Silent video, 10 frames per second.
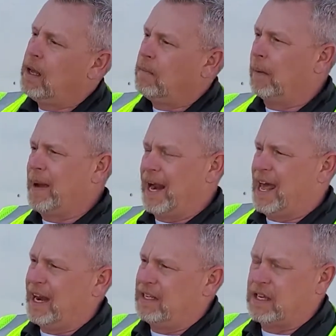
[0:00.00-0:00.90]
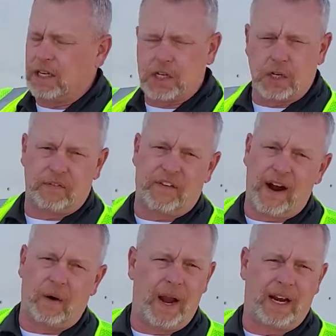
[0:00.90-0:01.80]
But man, that is a
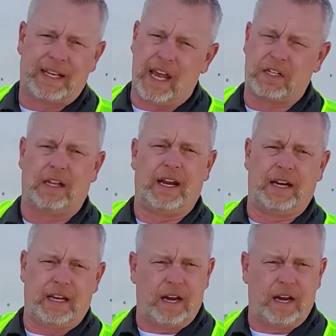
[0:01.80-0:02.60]
surefire way to catch landing